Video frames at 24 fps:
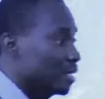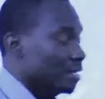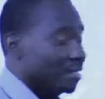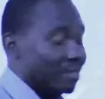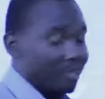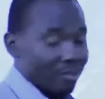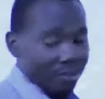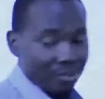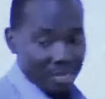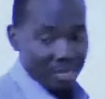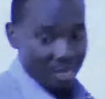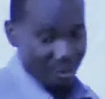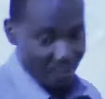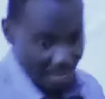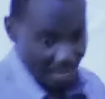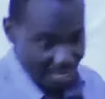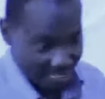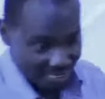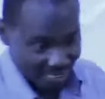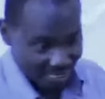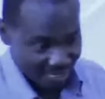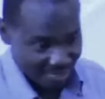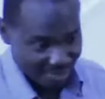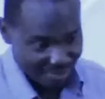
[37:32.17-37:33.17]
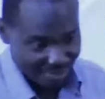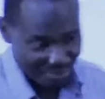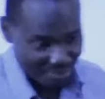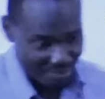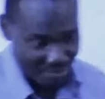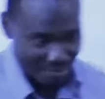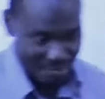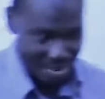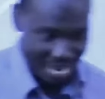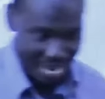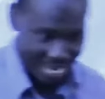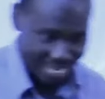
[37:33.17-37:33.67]
or a wise
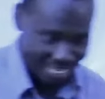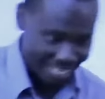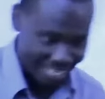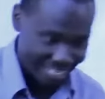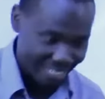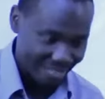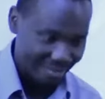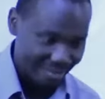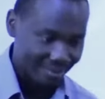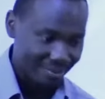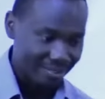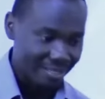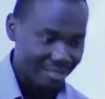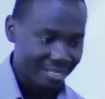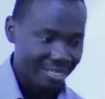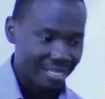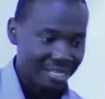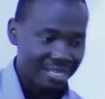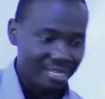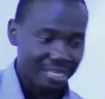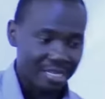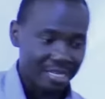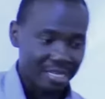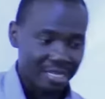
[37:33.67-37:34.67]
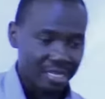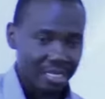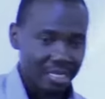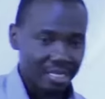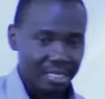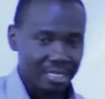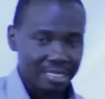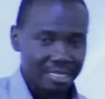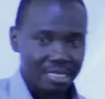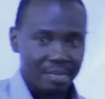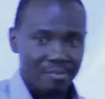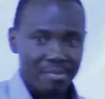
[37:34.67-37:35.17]
man
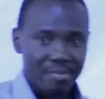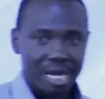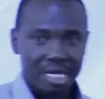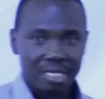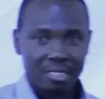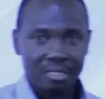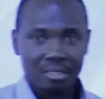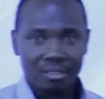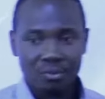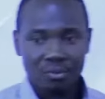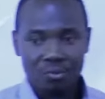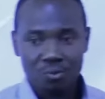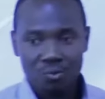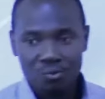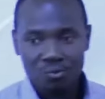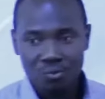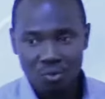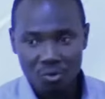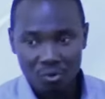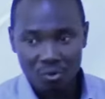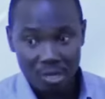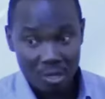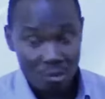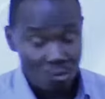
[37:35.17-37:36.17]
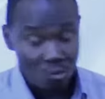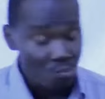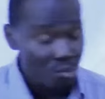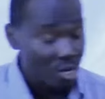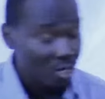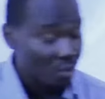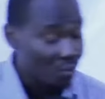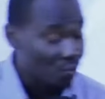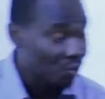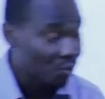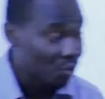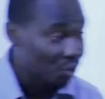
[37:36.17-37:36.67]
is a man who, or a
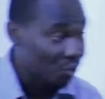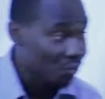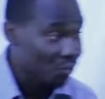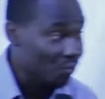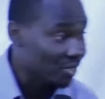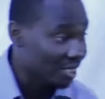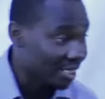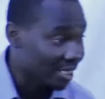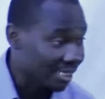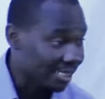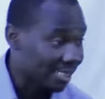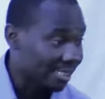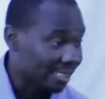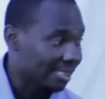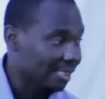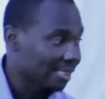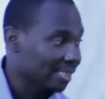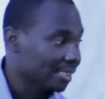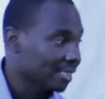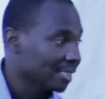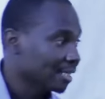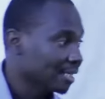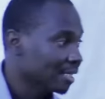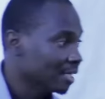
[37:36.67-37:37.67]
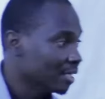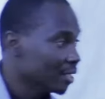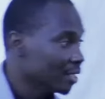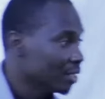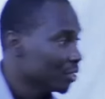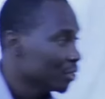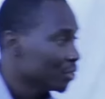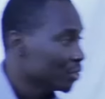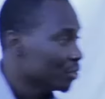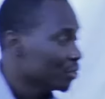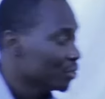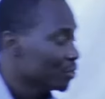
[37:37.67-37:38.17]
woman who, chooses
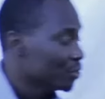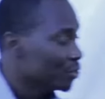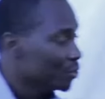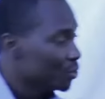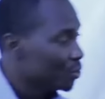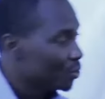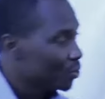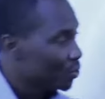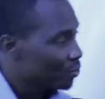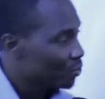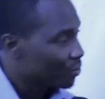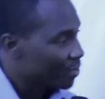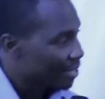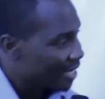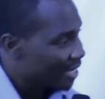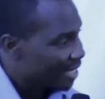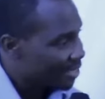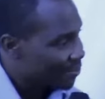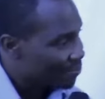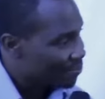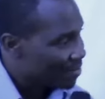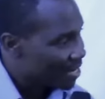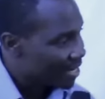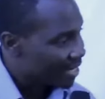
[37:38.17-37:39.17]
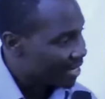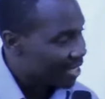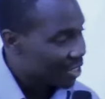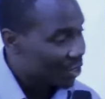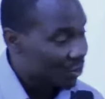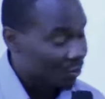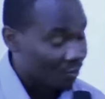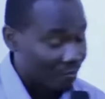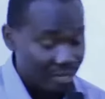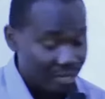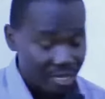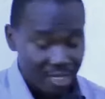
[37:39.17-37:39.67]
to get married
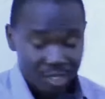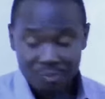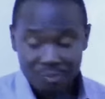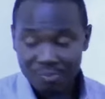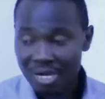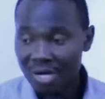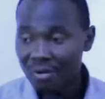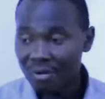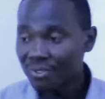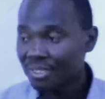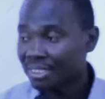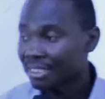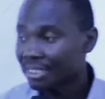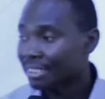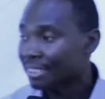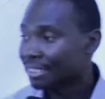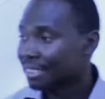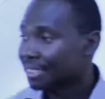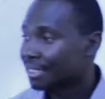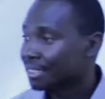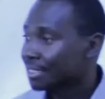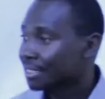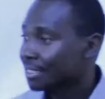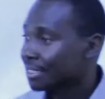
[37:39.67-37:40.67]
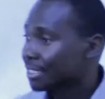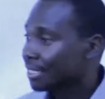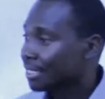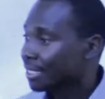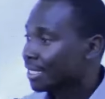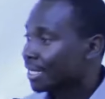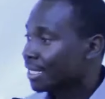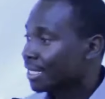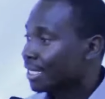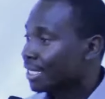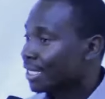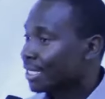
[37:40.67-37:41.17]
to their spouses,
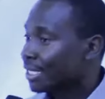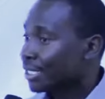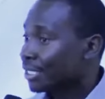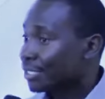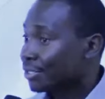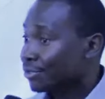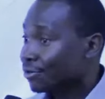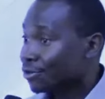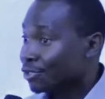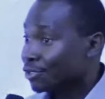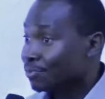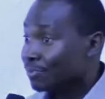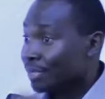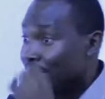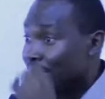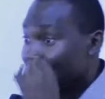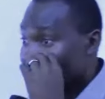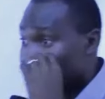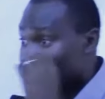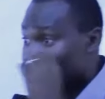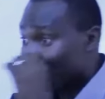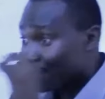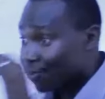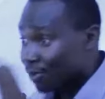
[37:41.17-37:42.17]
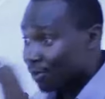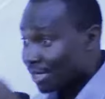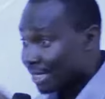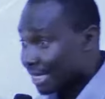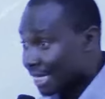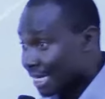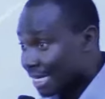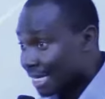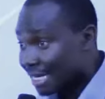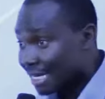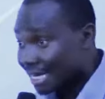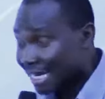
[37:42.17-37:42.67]
not because of what
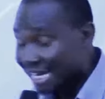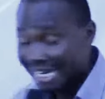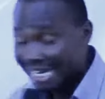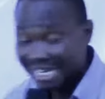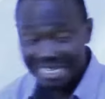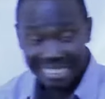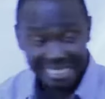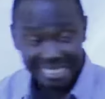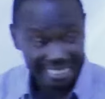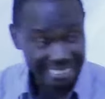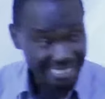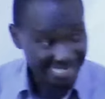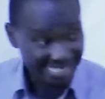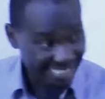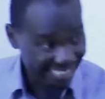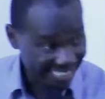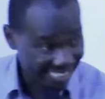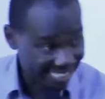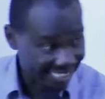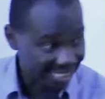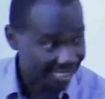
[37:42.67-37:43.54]
they can currently see,